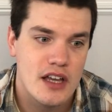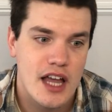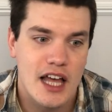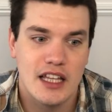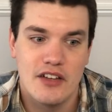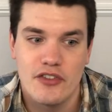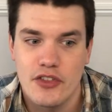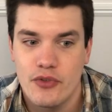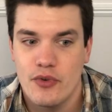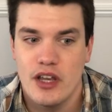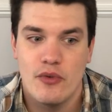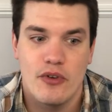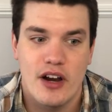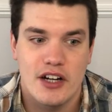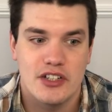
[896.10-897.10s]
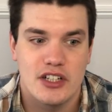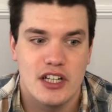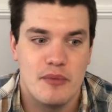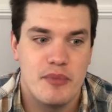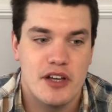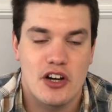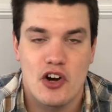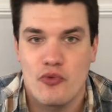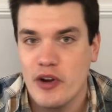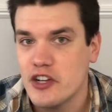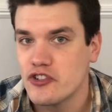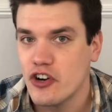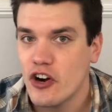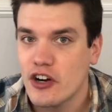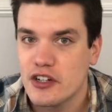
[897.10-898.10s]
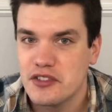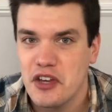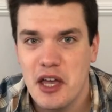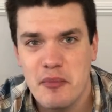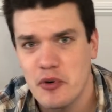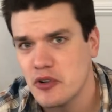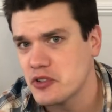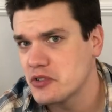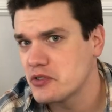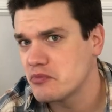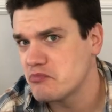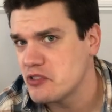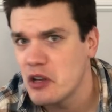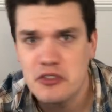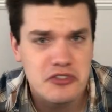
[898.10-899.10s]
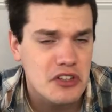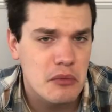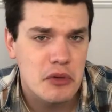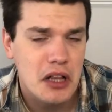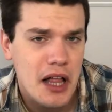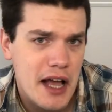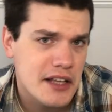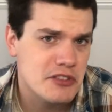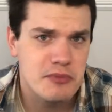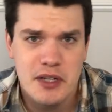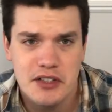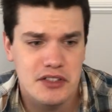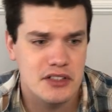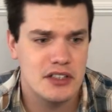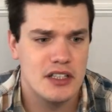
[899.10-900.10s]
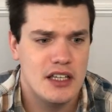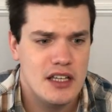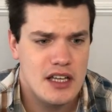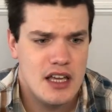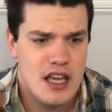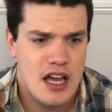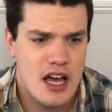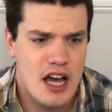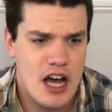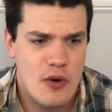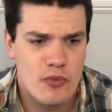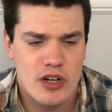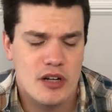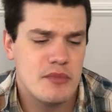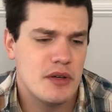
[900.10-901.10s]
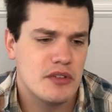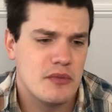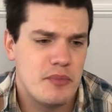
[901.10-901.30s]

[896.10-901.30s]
At level 3, we're actually going to pick our ranger archetype or subclass, basically. We're going to be able to